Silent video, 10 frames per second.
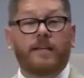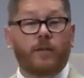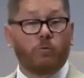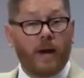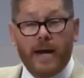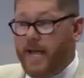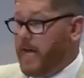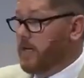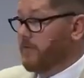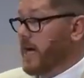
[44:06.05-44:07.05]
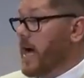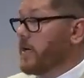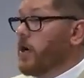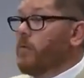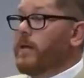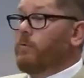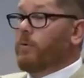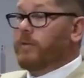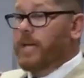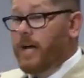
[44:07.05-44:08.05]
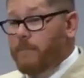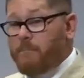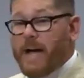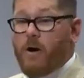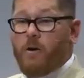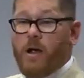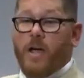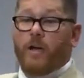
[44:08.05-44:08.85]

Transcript: at the right hand of God, co equal with God in power,